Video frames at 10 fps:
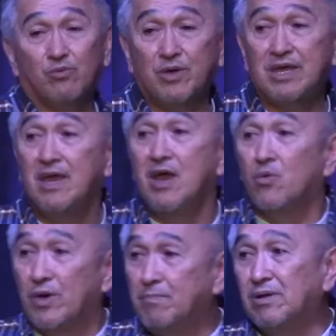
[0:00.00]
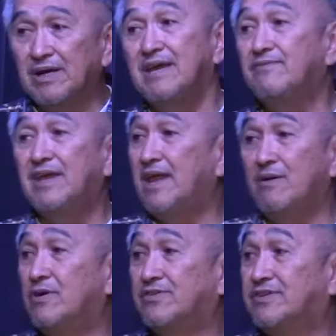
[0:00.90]
We, we believed it, it
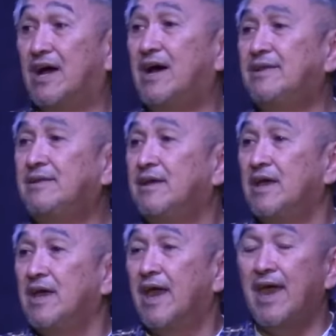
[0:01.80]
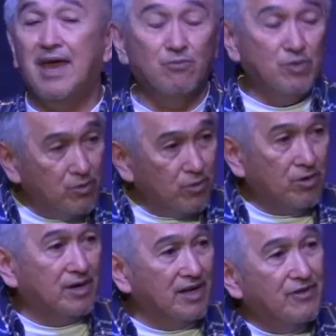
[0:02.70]
was done and we
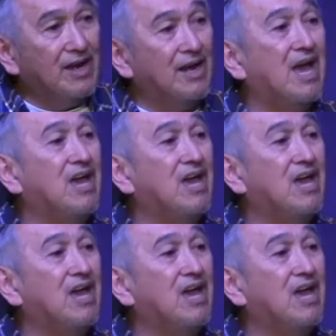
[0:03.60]
were living life